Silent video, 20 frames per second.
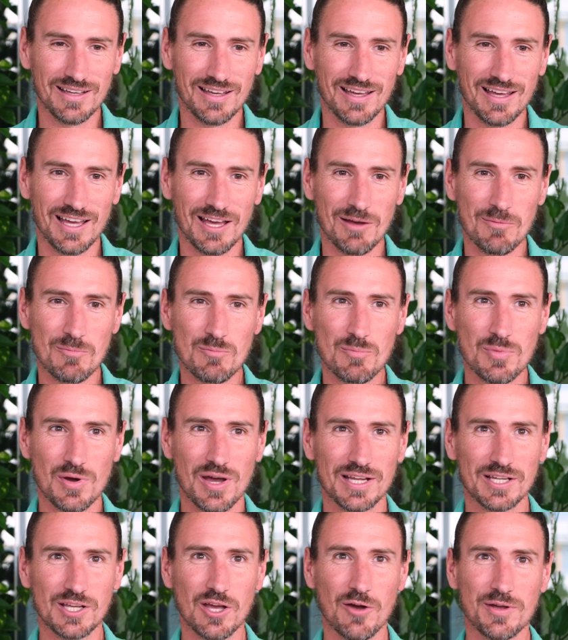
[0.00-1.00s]
Um,
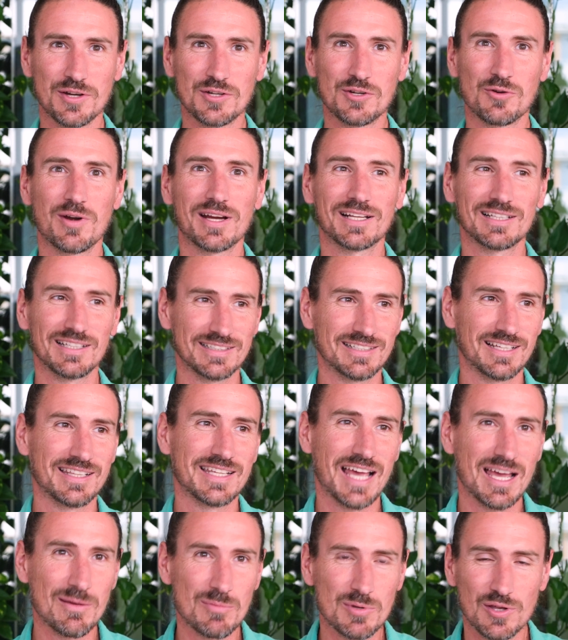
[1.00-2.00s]
by going directly to the
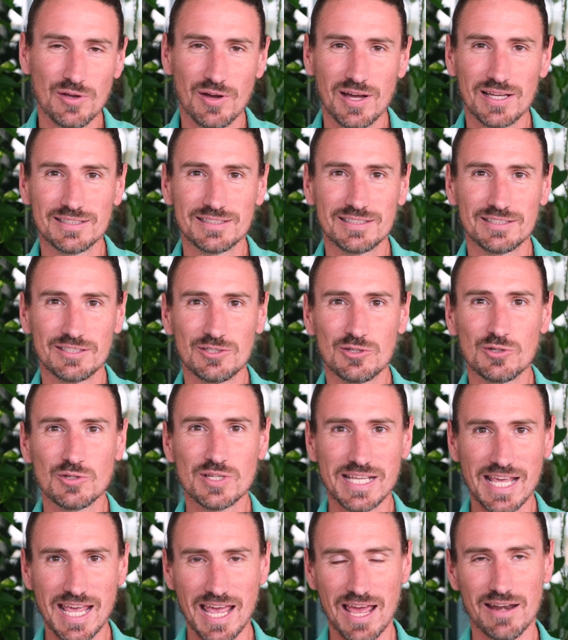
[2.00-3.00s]
A P Is, you
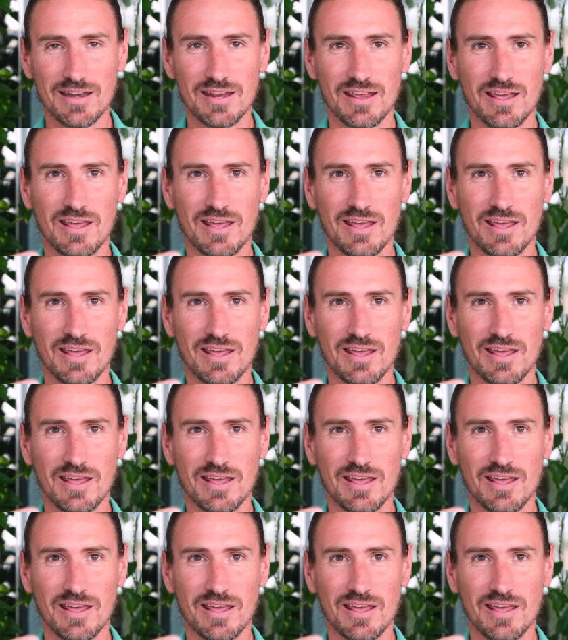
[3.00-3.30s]
get